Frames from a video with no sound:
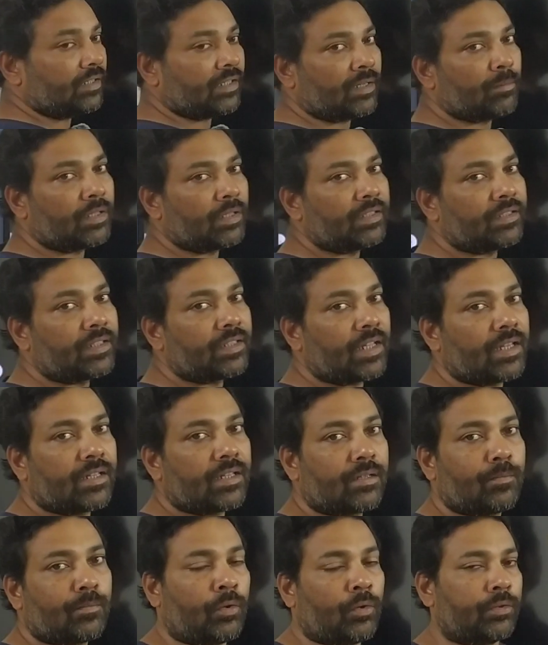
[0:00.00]
label it
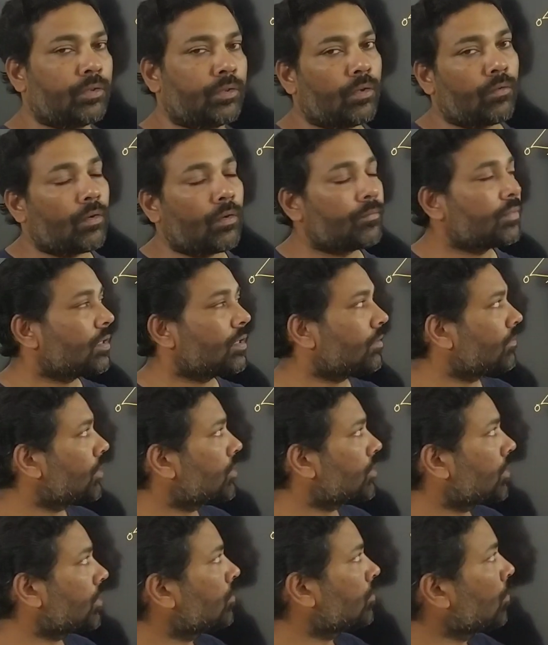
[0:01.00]
as point of
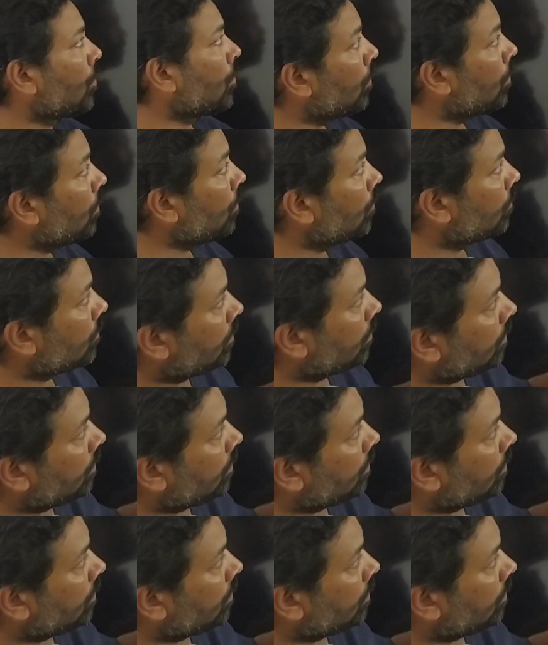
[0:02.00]
observation O.